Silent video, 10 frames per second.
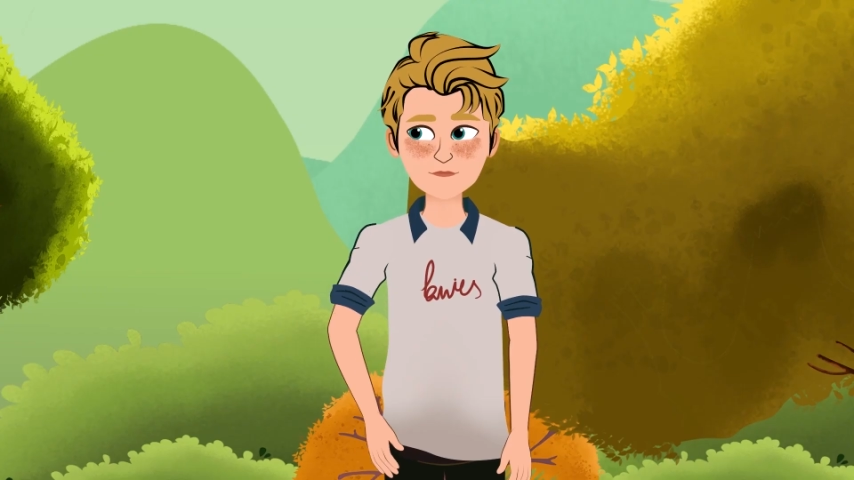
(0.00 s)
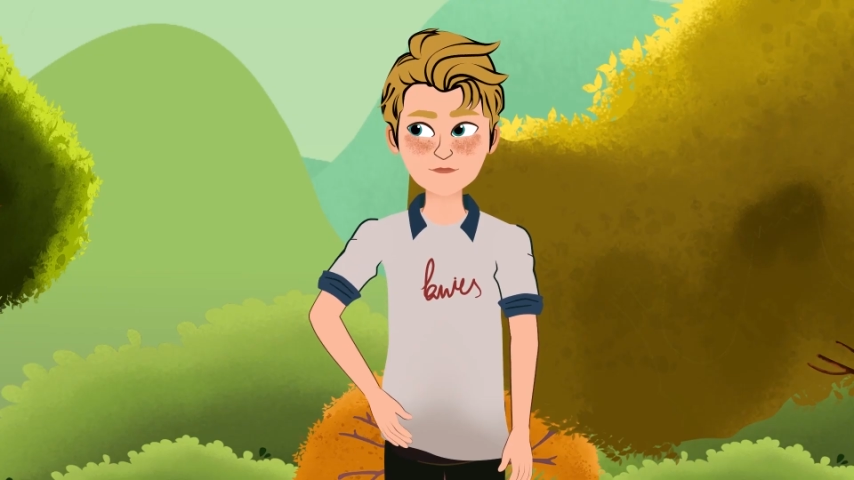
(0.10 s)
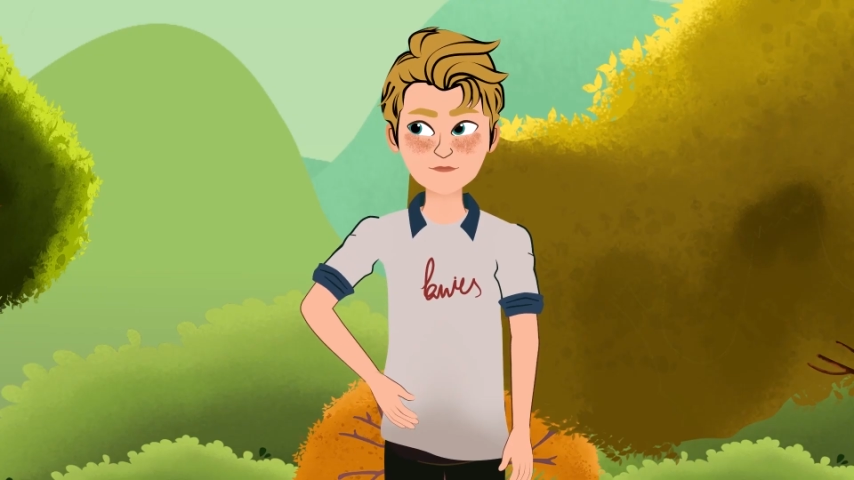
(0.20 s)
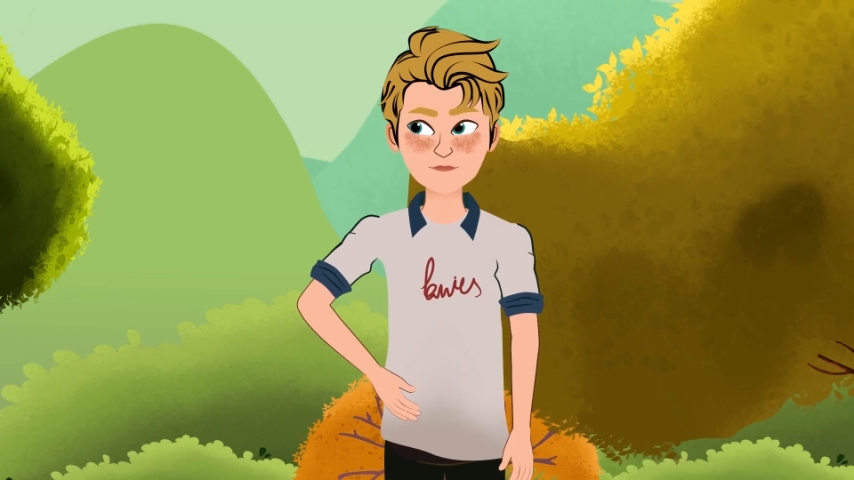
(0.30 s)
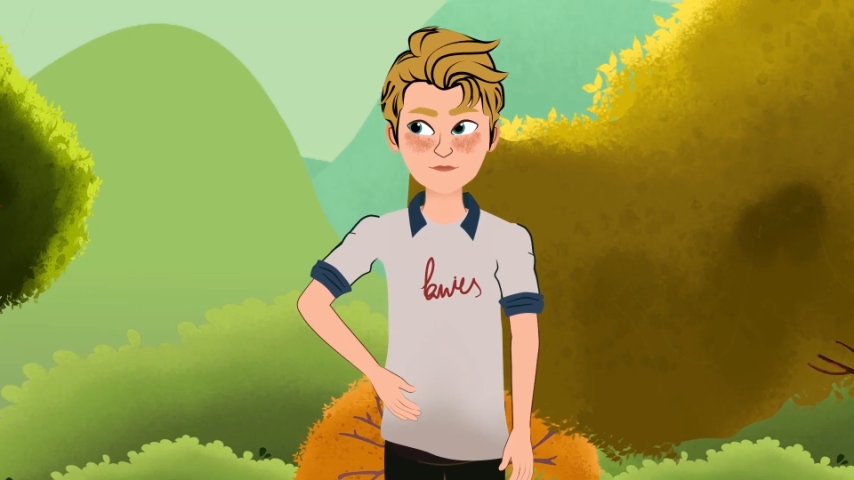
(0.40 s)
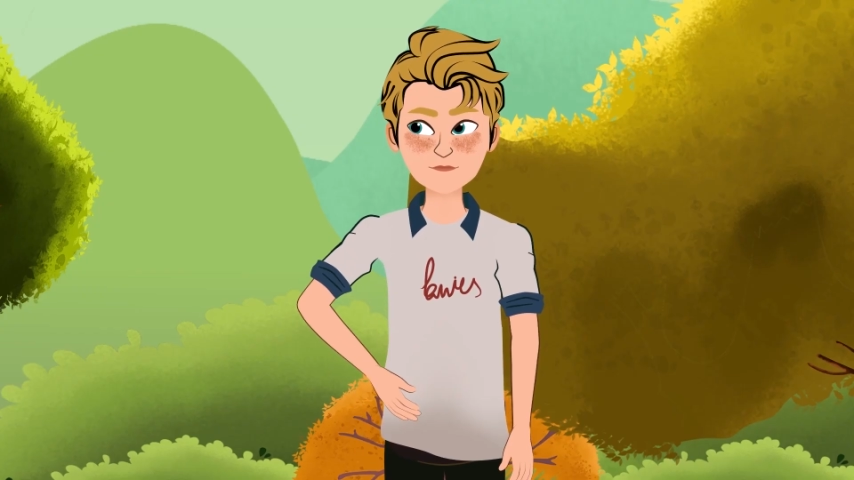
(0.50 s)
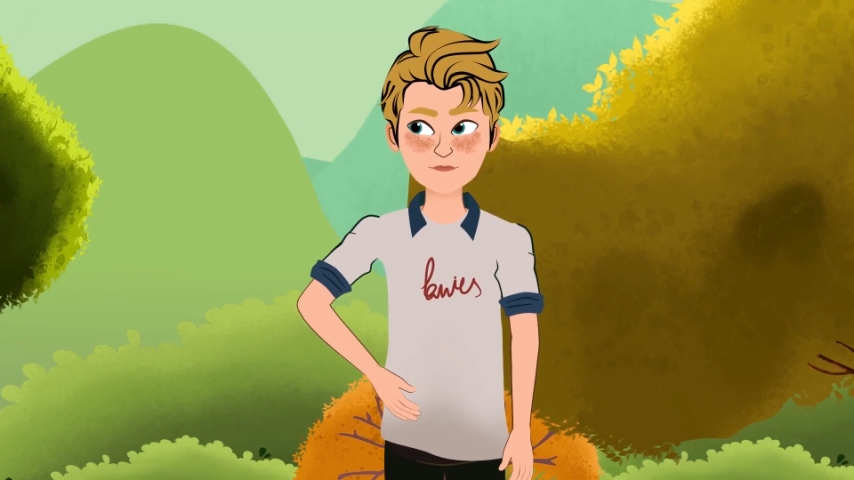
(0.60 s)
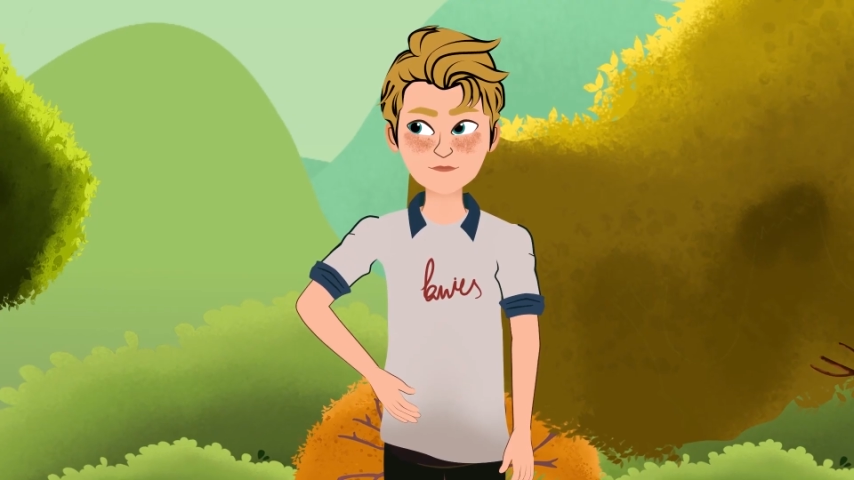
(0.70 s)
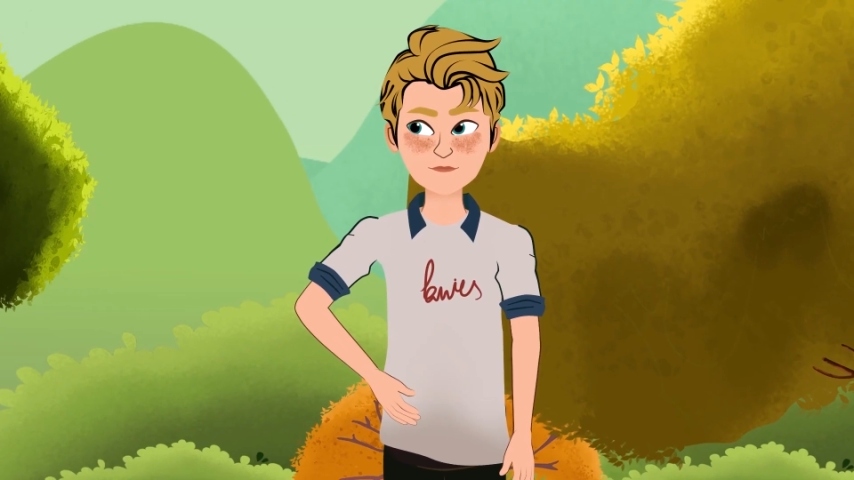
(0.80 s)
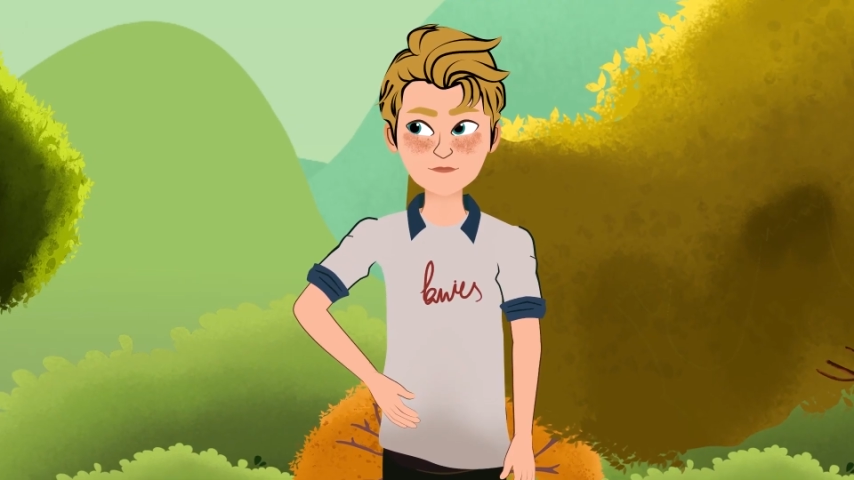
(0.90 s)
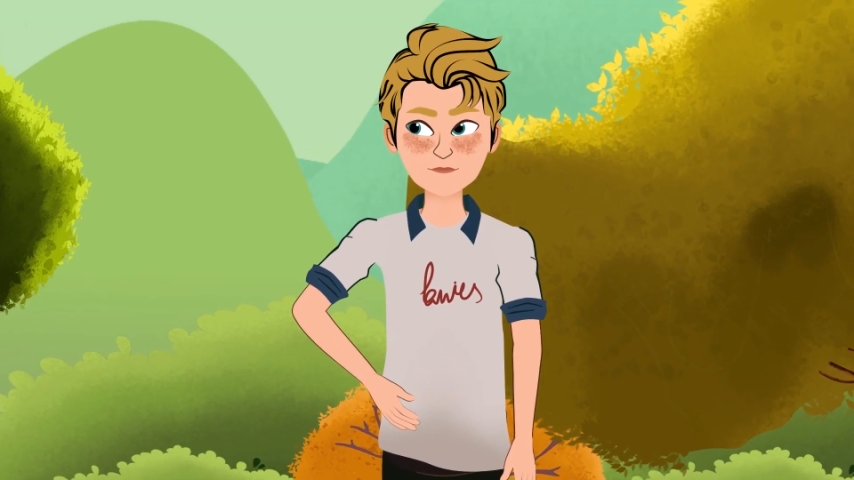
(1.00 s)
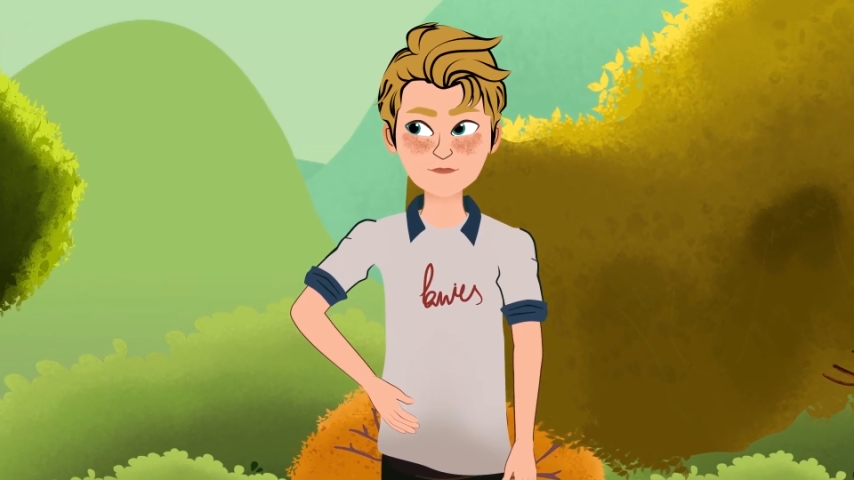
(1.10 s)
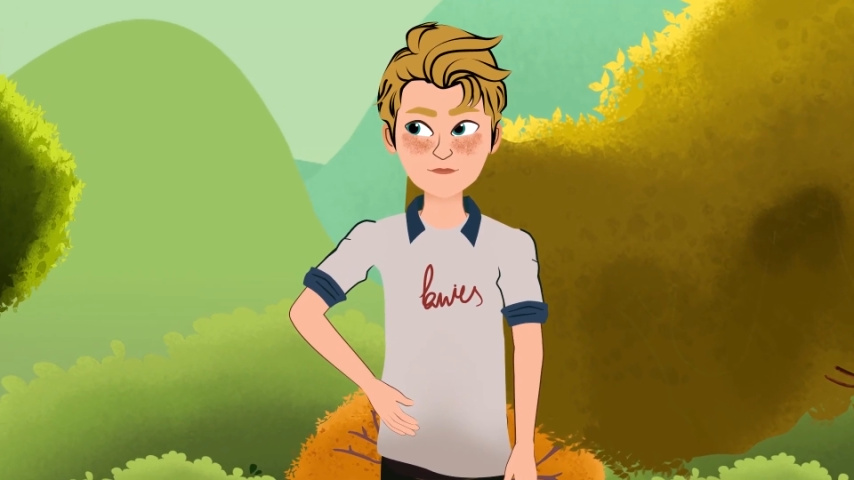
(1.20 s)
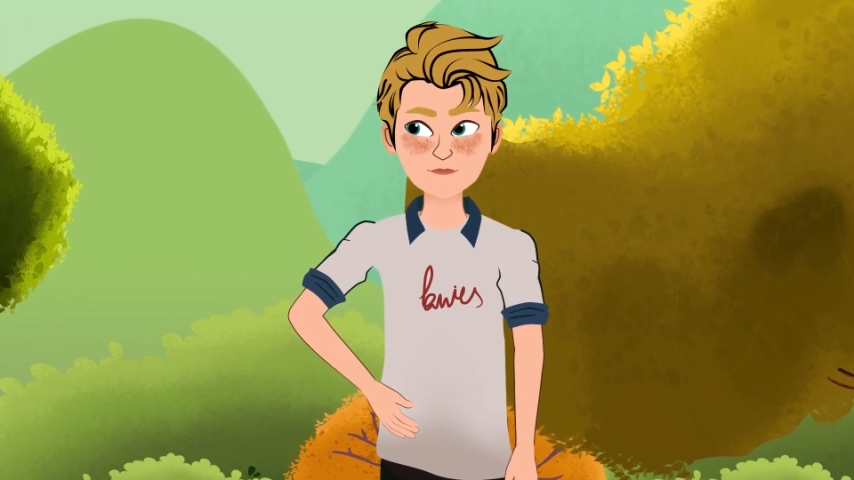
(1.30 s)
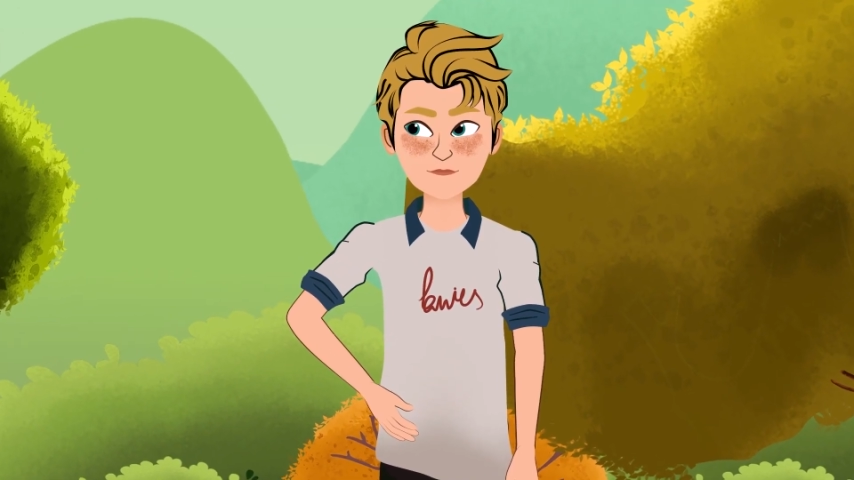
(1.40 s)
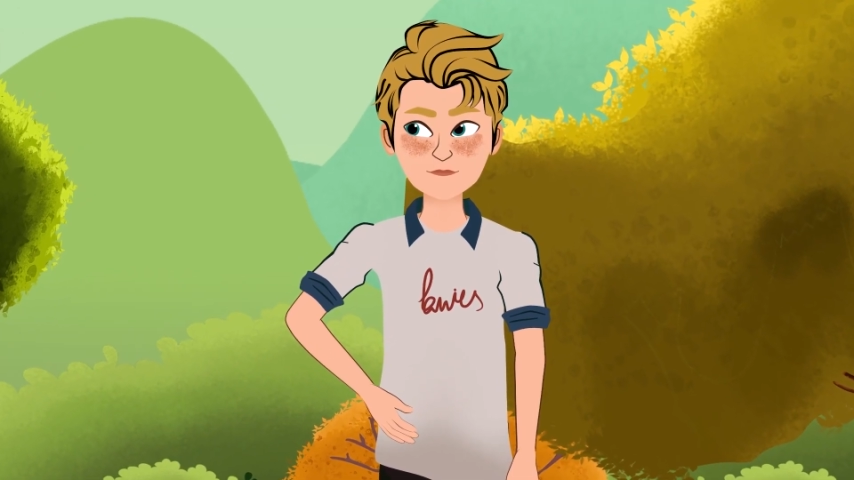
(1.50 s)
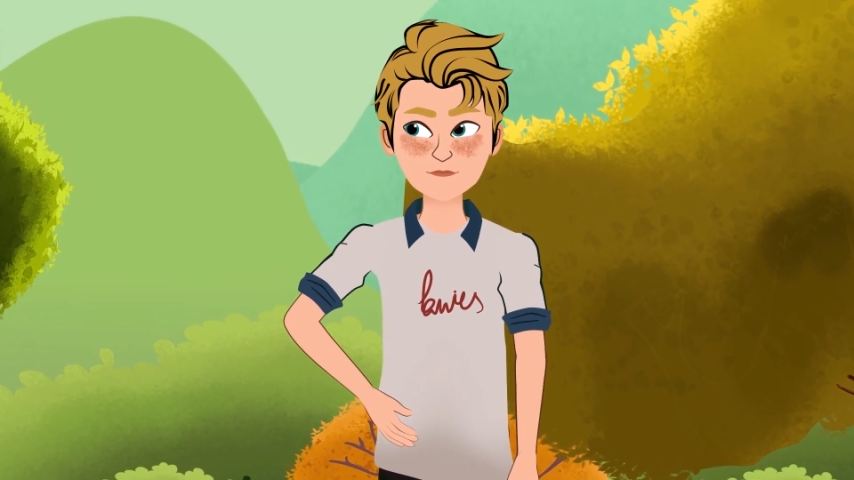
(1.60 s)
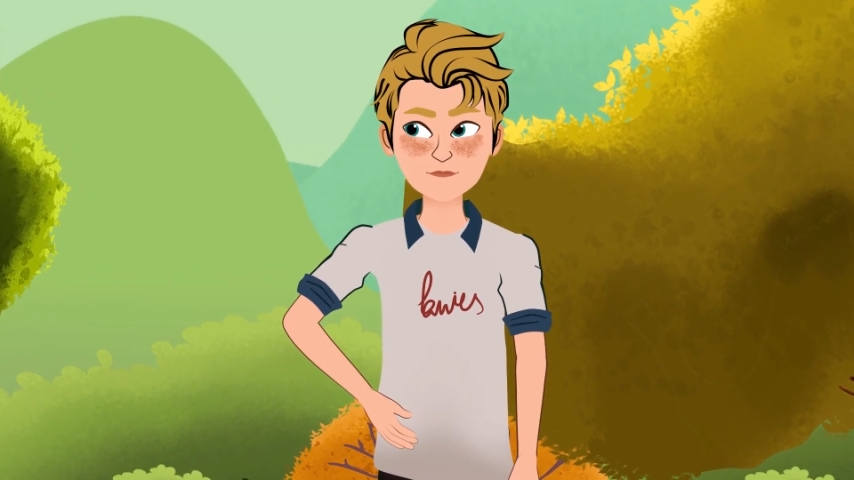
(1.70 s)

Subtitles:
Suddenly, I walked slowly